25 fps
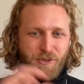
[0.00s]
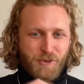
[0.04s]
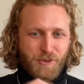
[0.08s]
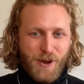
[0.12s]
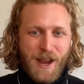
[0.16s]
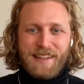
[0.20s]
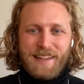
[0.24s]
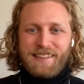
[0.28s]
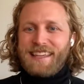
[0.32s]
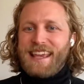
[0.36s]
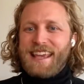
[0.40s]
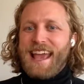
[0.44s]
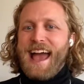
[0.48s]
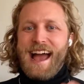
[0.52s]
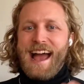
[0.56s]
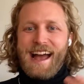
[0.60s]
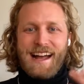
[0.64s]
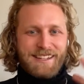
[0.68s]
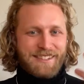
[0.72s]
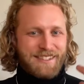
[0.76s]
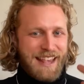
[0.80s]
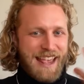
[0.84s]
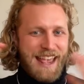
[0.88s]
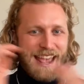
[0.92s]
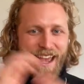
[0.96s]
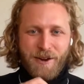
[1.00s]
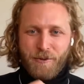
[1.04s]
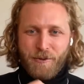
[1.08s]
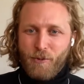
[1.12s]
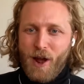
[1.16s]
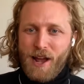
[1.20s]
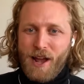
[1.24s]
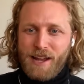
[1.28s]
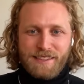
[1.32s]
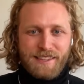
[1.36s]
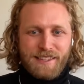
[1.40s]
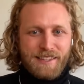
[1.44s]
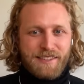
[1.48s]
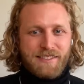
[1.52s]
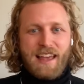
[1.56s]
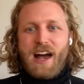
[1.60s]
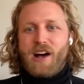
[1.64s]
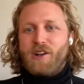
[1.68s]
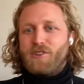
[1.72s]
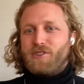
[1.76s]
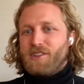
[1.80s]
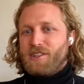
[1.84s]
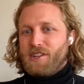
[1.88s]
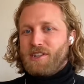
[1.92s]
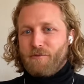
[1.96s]
create the ads and write the
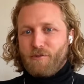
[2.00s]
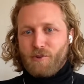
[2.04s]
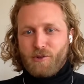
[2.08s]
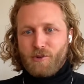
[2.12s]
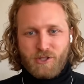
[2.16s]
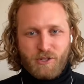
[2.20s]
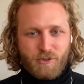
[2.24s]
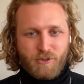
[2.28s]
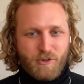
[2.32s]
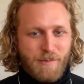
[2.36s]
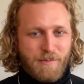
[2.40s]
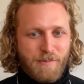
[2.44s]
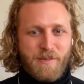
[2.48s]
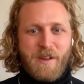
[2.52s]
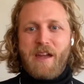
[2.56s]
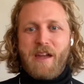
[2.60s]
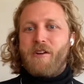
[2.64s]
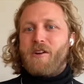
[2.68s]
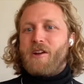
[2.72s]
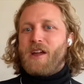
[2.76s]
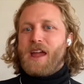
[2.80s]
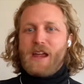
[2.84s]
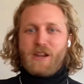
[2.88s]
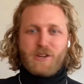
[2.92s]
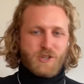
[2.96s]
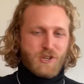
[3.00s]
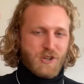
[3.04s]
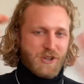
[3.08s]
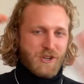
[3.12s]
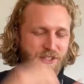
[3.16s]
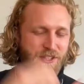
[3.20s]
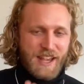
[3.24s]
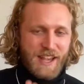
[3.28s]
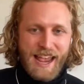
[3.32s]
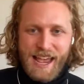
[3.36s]
1,000 different script variations